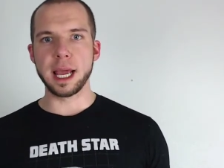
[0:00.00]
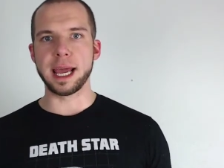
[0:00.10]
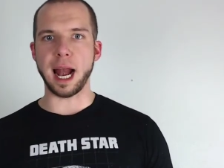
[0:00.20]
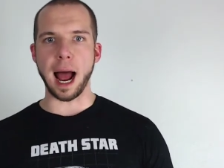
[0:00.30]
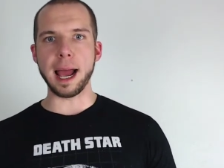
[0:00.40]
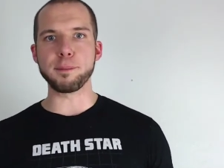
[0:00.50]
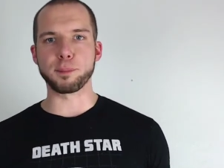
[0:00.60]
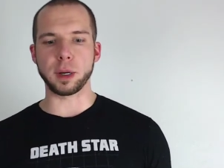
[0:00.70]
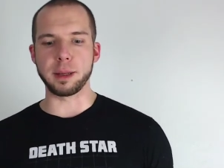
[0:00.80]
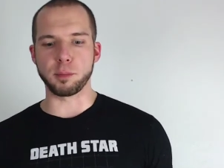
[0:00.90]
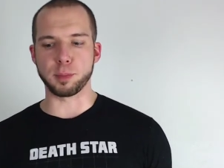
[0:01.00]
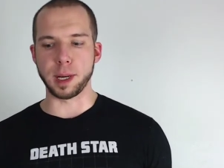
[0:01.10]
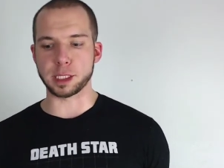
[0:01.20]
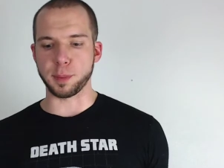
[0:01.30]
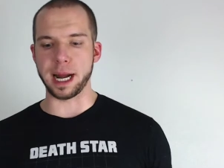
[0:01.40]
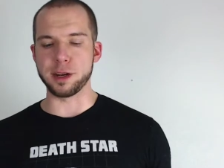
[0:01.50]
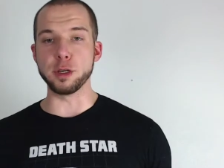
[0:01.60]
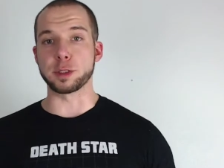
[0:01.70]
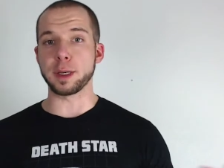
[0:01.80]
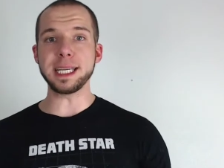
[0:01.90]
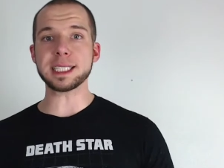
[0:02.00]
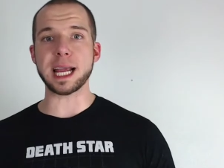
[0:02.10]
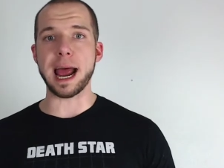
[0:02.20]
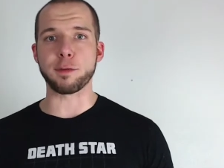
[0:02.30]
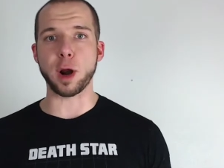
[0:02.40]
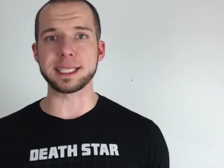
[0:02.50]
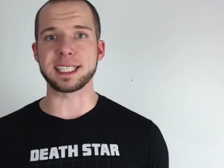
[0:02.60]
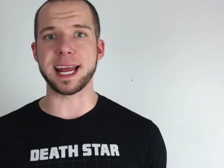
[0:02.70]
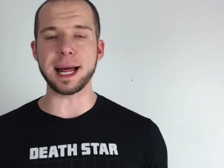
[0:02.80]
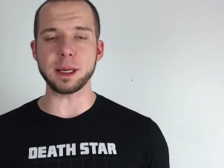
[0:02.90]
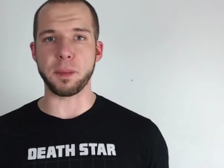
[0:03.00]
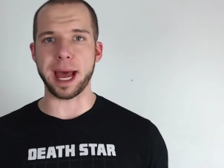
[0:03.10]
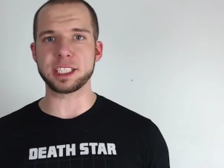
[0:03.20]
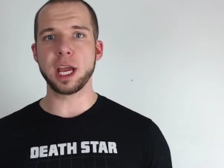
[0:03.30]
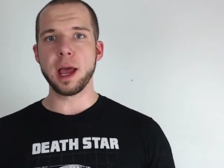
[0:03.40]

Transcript: and I'm pretty much brand new. So he doesn't have Rising Talent Badge.